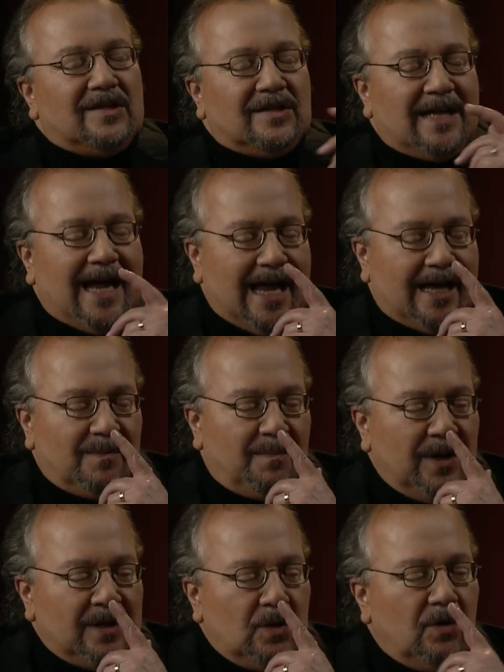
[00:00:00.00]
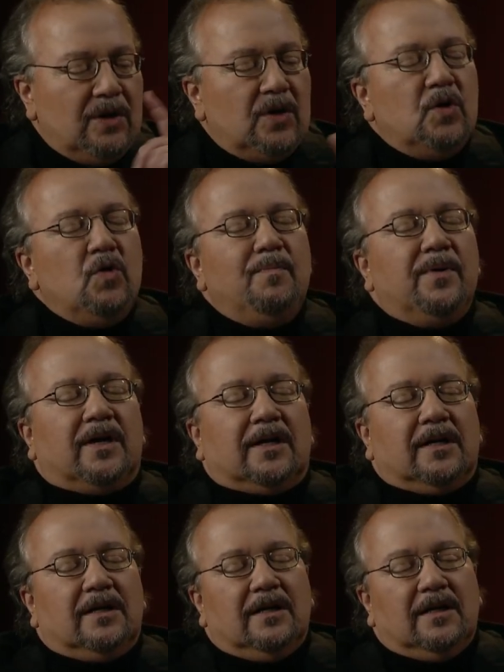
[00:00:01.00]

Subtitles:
stand. But your new book,